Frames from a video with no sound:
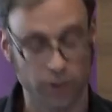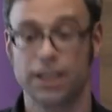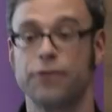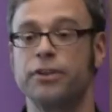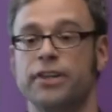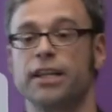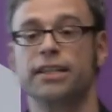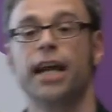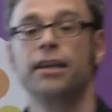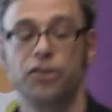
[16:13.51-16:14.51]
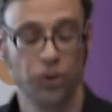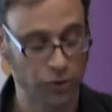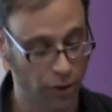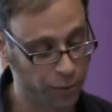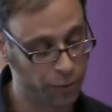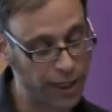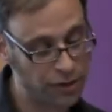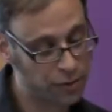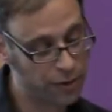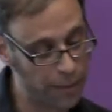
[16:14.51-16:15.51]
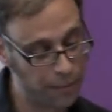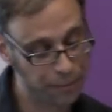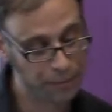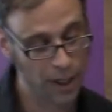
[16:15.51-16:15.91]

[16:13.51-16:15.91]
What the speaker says: or different than intended use of WriteToThem,